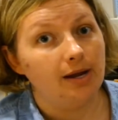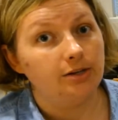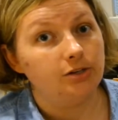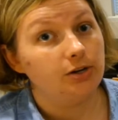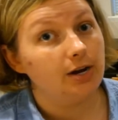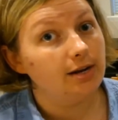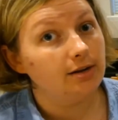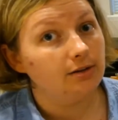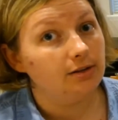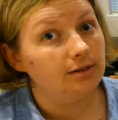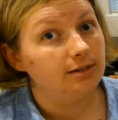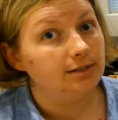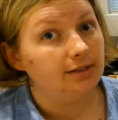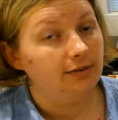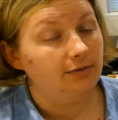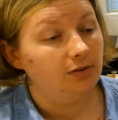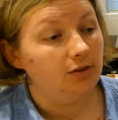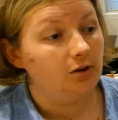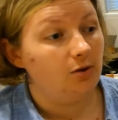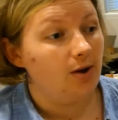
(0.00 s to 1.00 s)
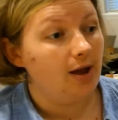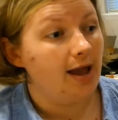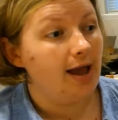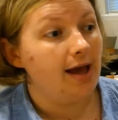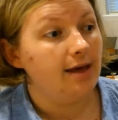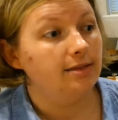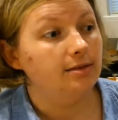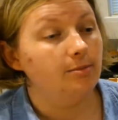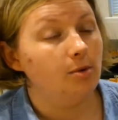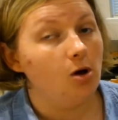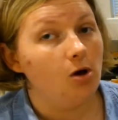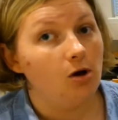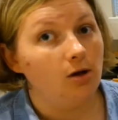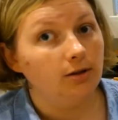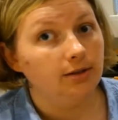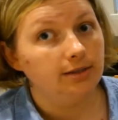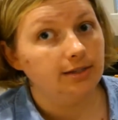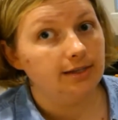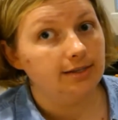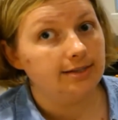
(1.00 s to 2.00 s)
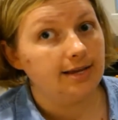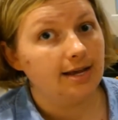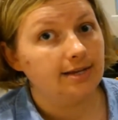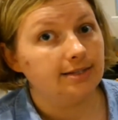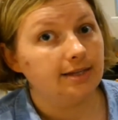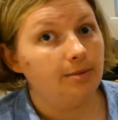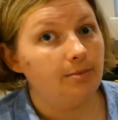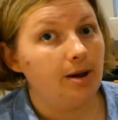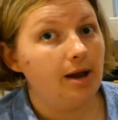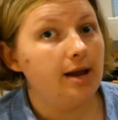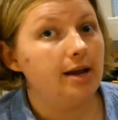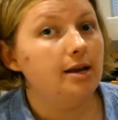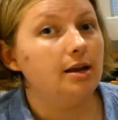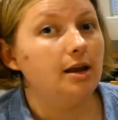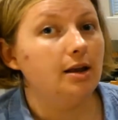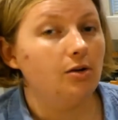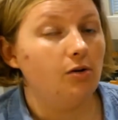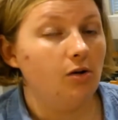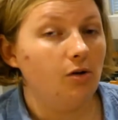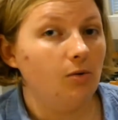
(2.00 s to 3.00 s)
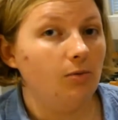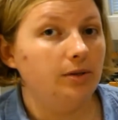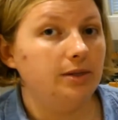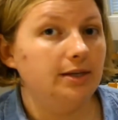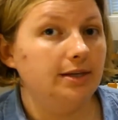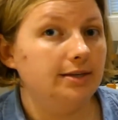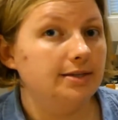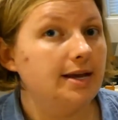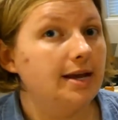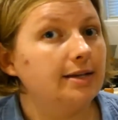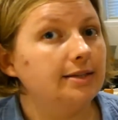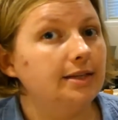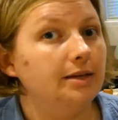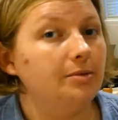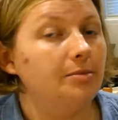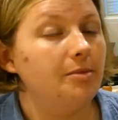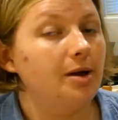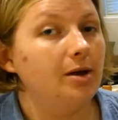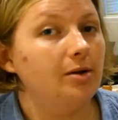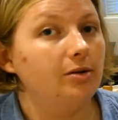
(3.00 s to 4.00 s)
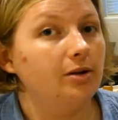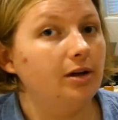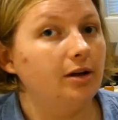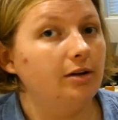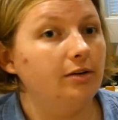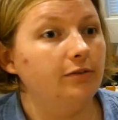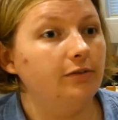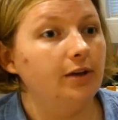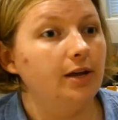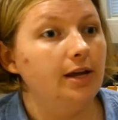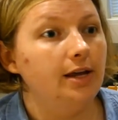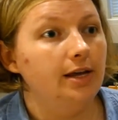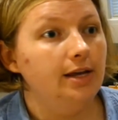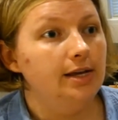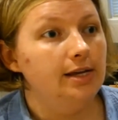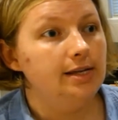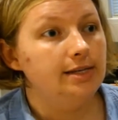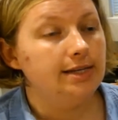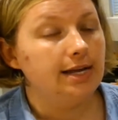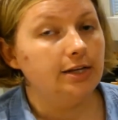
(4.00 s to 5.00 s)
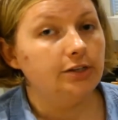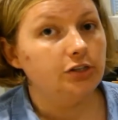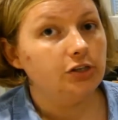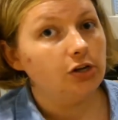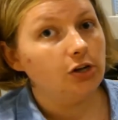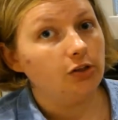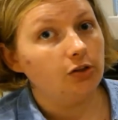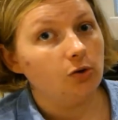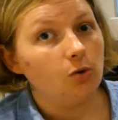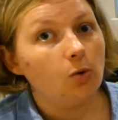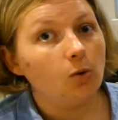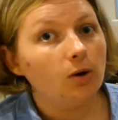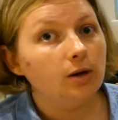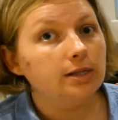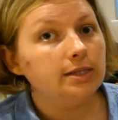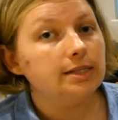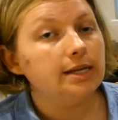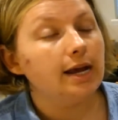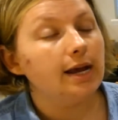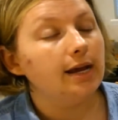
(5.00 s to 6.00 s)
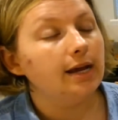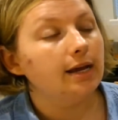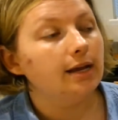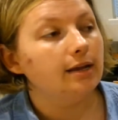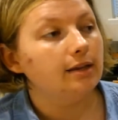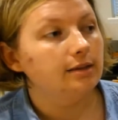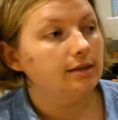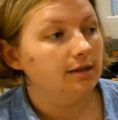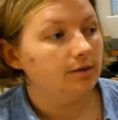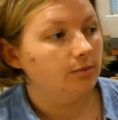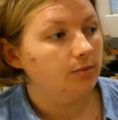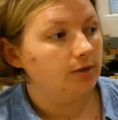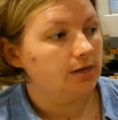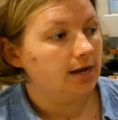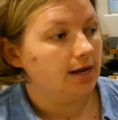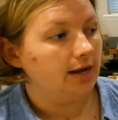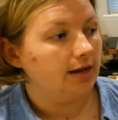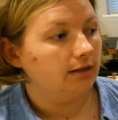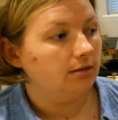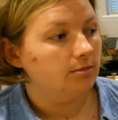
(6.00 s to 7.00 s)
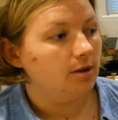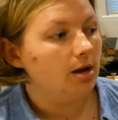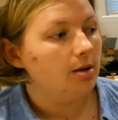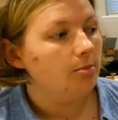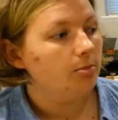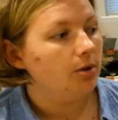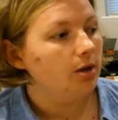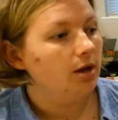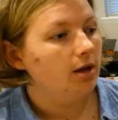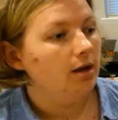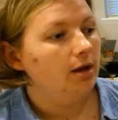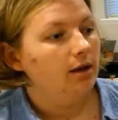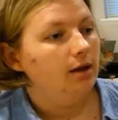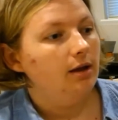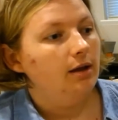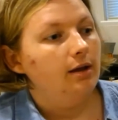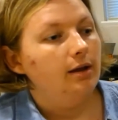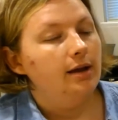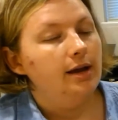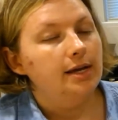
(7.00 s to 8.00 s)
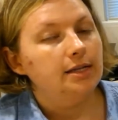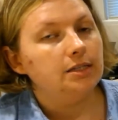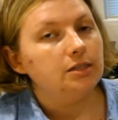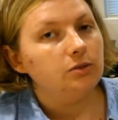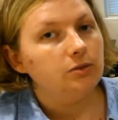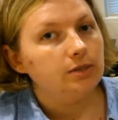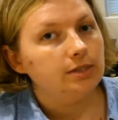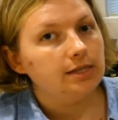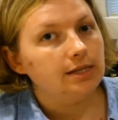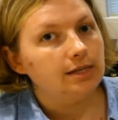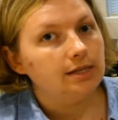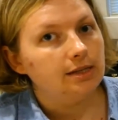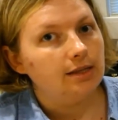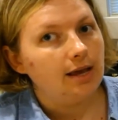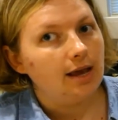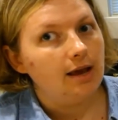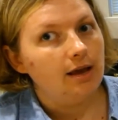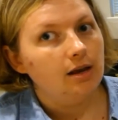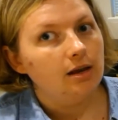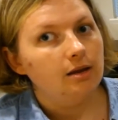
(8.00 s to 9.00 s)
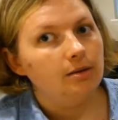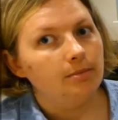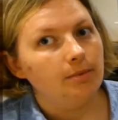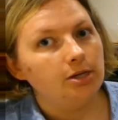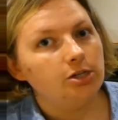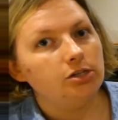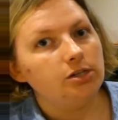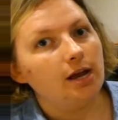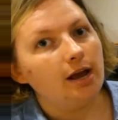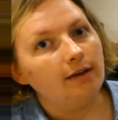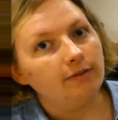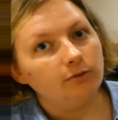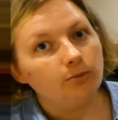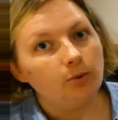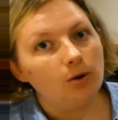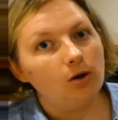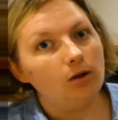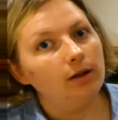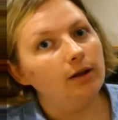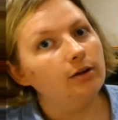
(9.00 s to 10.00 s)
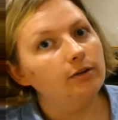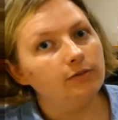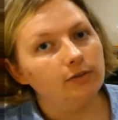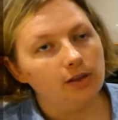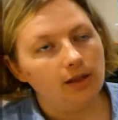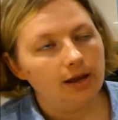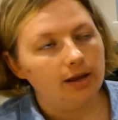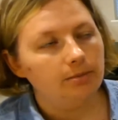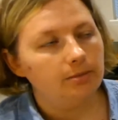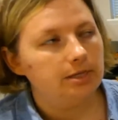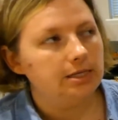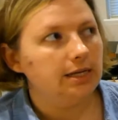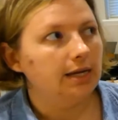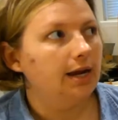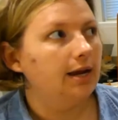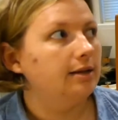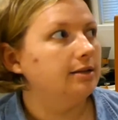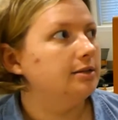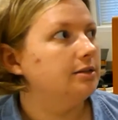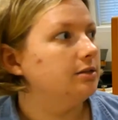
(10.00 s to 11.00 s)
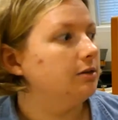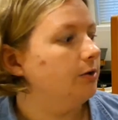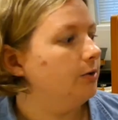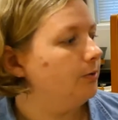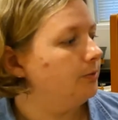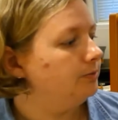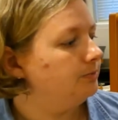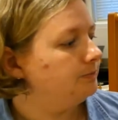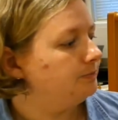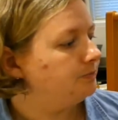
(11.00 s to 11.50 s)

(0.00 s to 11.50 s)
treadles, even though I had them all at the exact same height and all with the exact same amount of tension on the cords that were tying them up, as soon as I did that, my shafts were all out of alignment again. So